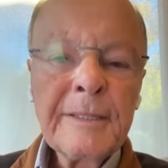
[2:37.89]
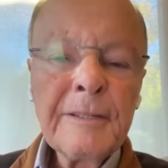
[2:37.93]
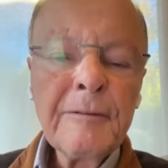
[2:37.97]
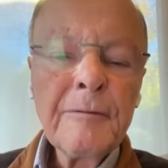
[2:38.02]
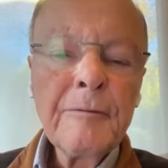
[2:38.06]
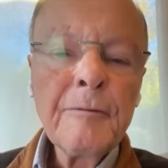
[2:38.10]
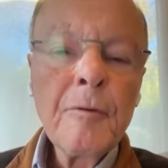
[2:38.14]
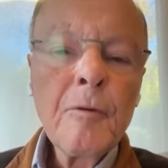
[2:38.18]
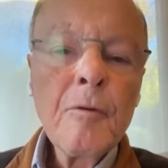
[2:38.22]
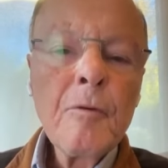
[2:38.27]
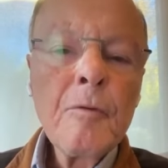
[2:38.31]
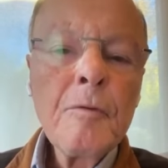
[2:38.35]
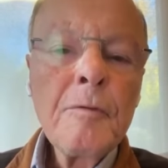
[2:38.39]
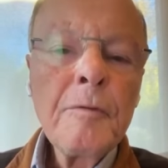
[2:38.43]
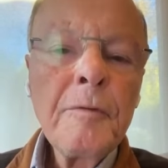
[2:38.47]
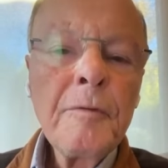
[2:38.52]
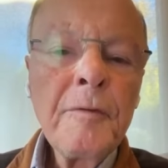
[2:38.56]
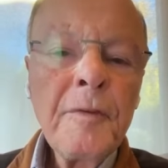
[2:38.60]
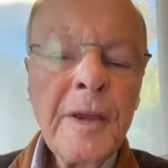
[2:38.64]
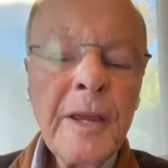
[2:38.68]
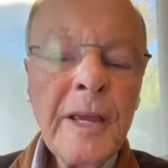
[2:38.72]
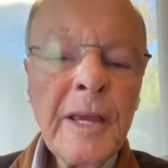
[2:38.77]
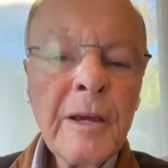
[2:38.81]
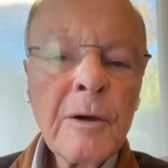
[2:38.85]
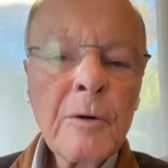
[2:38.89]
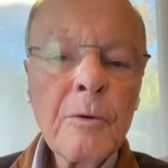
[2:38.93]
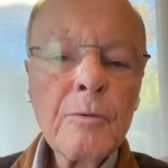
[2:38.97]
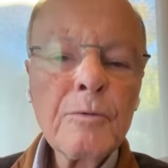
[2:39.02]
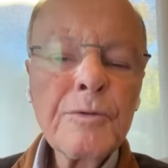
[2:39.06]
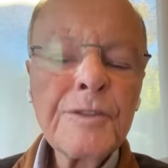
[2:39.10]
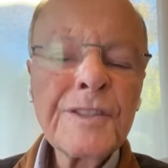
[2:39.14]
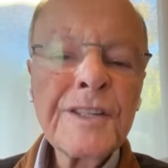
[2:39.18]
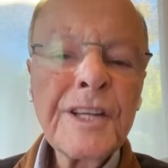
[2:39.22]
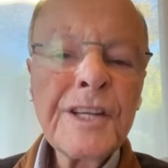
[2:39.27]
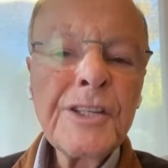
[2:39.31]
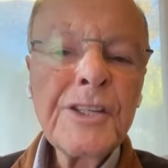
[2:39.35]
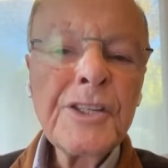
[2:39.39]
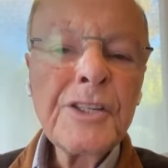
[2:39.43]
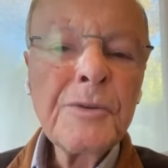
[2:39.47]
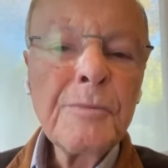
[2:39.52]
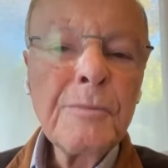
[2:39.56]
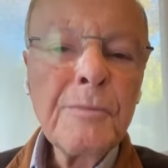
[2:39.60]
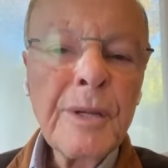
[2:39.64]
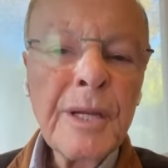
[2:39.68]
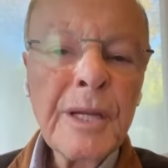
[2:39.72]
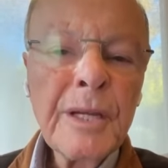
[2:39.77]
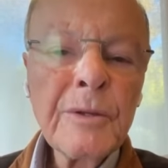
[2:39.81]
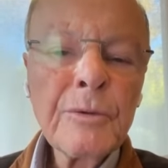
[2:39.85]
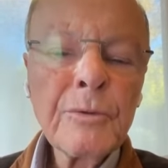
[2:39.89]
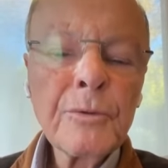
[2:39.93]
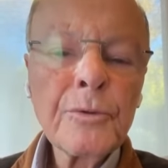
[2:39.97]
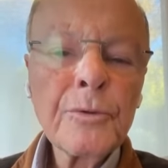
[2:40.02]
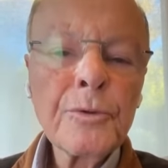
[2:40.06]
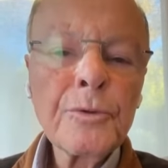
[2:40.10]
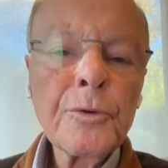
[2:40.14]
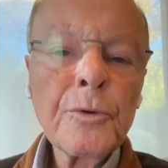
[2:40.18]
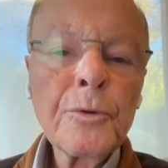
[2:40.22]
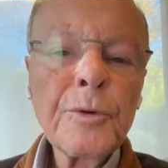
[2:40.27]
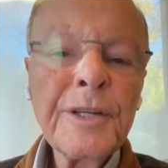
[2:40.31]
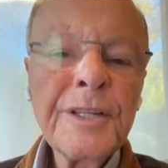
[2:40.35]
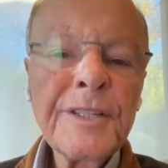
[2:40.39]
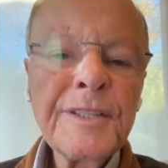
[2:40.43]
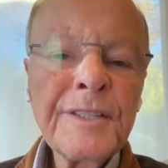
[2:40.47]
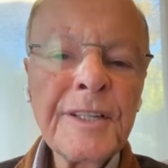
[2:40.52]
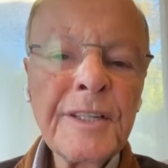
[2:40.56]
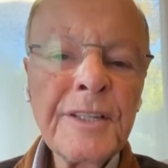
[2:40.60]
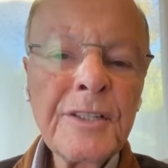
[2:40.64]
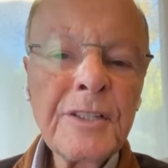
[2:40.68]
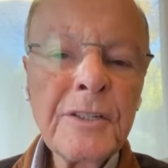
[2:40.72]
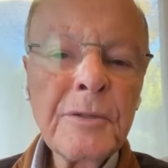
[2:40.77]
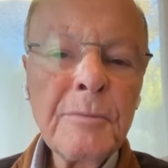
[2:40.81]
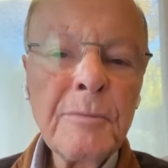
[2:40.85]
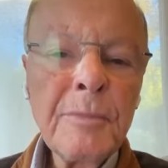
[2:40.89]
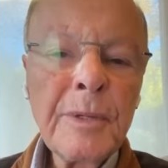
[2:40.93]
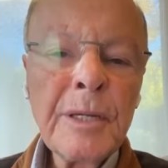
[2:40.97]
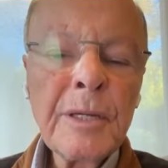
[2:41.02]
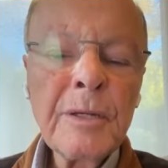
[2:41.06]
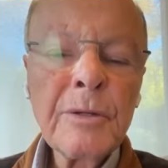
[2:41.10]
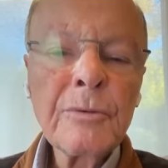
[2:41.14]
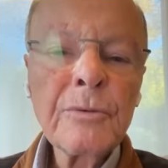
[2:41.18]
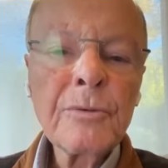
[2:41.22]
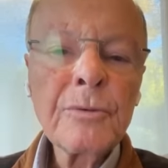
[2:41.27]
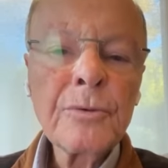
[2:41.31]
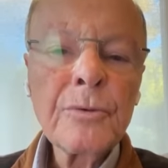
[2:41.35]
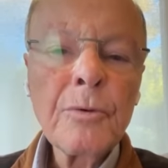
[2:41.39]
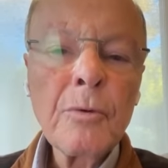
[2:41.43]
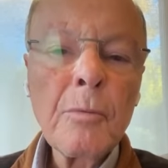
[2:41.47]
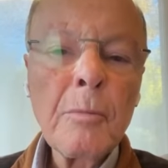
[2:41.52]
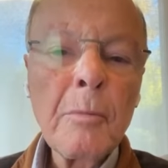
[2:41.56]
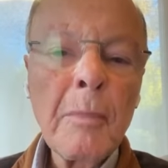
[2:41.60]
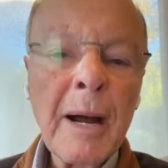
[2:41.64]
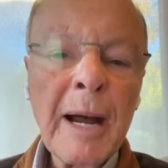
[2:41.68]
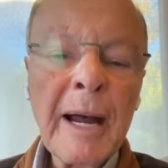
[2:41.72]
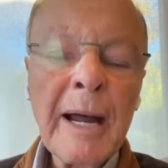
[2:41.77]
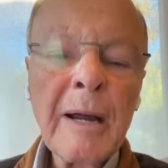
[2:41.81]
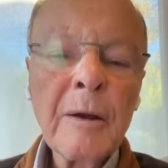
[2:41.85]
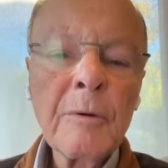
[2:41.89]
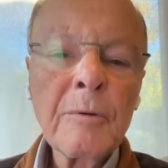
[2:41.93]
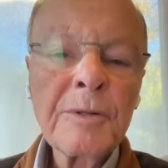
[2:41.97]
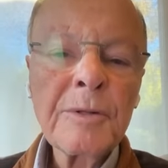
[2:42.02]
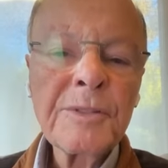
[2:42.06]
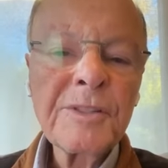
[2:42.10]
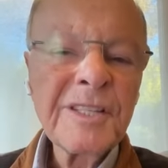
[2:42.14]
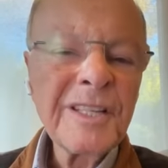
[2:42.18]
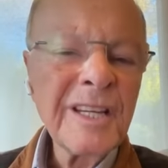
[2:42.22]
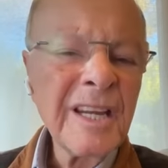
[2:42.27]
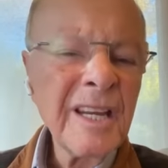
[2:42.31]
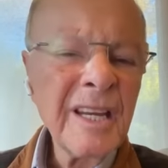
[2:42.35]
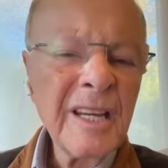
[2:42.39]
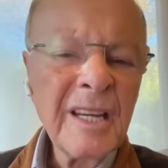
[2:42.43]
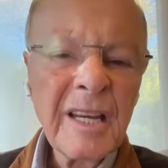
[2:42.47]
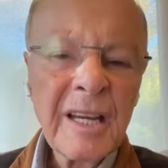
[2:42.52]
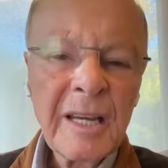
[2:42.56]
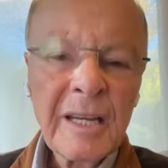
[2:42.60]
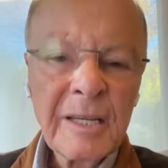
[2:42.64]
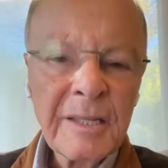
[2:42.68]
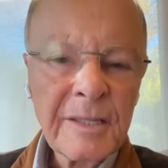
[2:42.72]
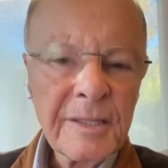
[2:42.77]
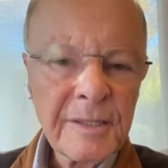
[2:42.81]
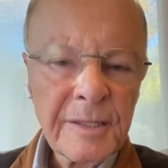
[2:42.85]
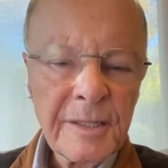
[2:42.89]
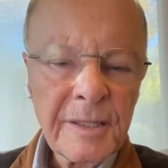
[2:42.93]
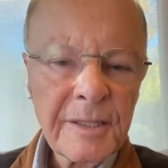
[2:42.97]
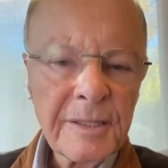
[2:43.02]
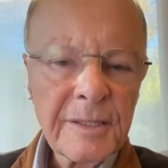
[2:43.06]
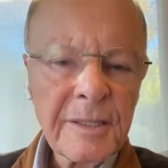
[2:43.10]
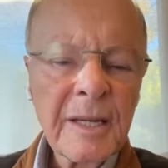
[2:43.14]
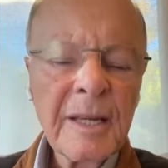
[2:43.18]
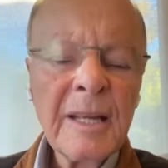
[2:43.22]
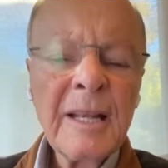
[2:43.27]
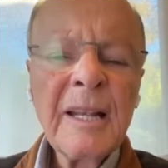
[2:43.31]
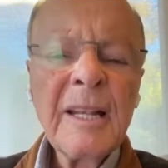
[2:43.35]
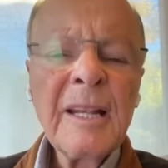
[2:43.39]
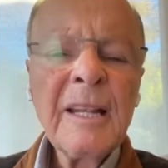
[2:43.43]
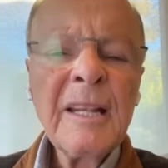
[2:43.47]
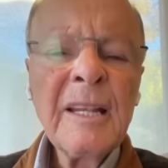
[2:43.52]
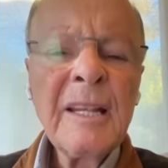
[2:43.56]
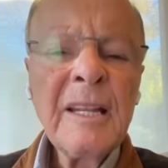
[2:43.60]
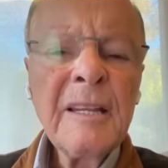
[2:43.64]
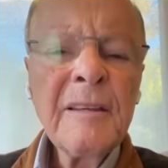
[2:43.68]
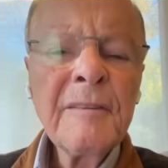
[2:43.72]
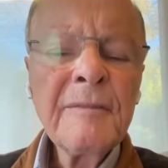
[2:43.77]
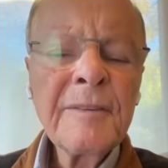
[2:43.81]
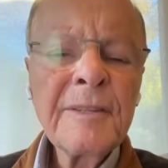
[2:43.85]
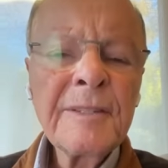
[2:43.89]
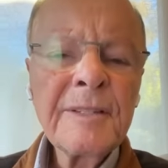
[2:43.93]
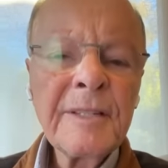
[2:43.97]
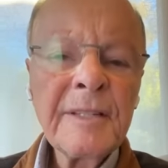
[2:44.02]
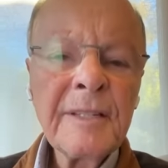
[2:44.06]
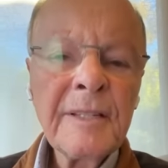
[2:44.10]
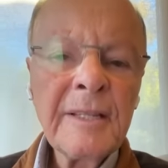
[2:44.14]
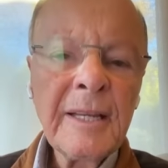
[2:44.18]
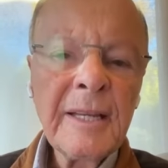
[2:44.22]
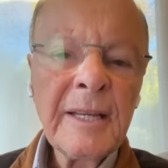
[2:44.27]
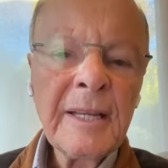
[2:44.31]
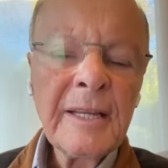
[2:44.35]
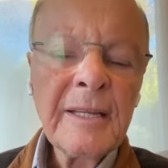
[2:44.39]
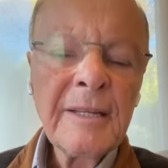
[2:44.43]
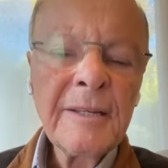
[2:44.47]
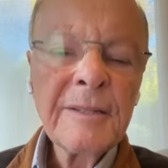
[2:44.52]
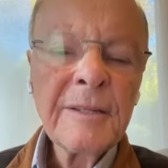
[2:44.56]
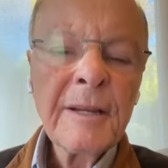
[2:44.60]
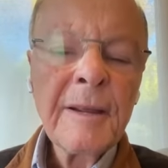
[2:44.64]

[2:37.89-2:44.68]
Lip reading: and not let it get involved with feelings or resentments and grudges towards anybody.